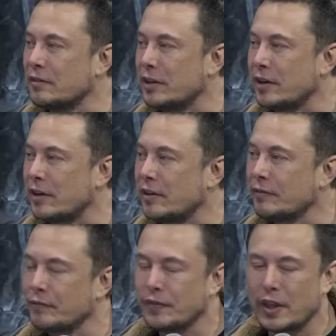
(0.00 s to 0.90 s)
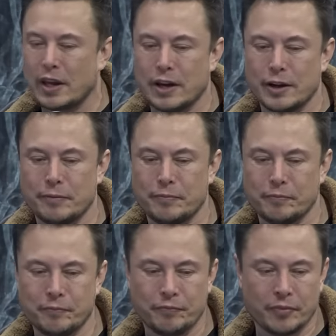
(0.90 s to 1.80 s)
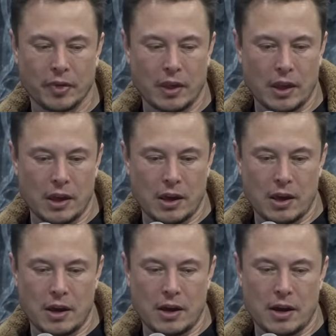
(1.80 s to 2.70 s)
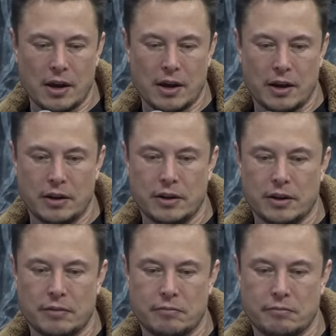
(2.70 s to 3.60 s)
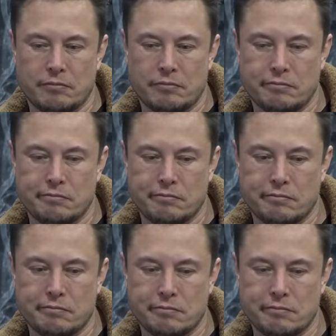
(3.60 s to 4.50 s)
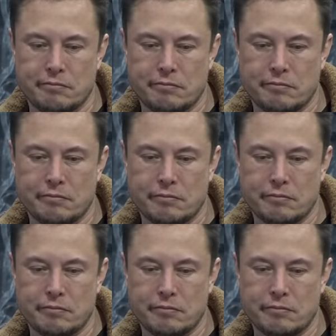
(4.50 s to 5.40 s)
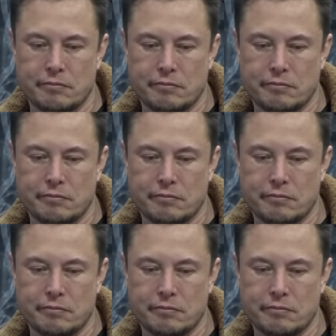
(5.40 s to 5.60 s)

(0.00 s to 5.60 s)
love to hear it. Um, and um, talk about another